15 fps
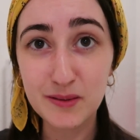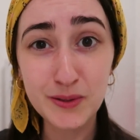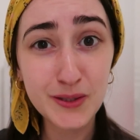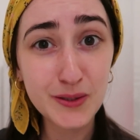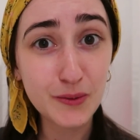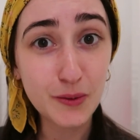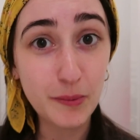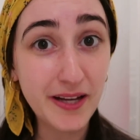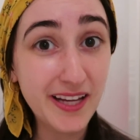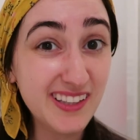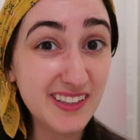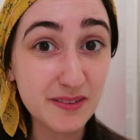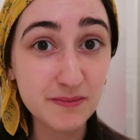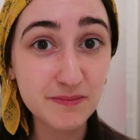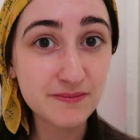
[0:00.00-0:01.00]
I'm gonna go to
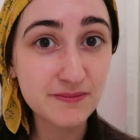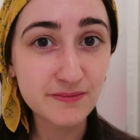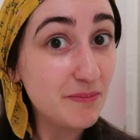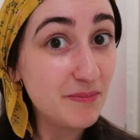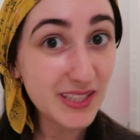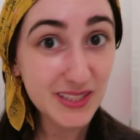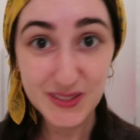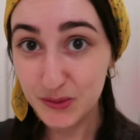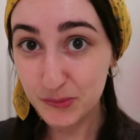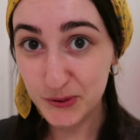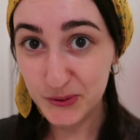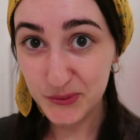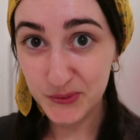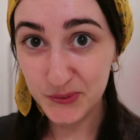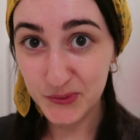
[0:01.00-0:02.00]
bed. Merci
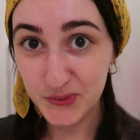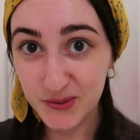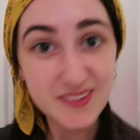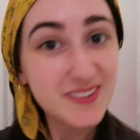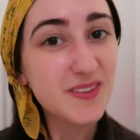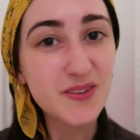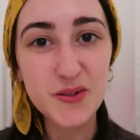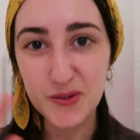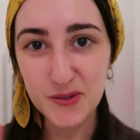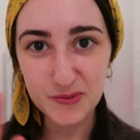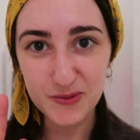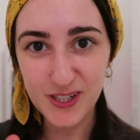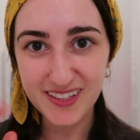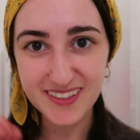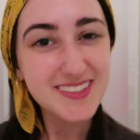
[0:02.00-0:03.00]
beaucoup. Au
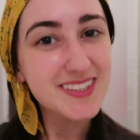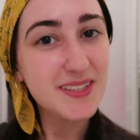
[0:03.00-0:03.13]
revoir.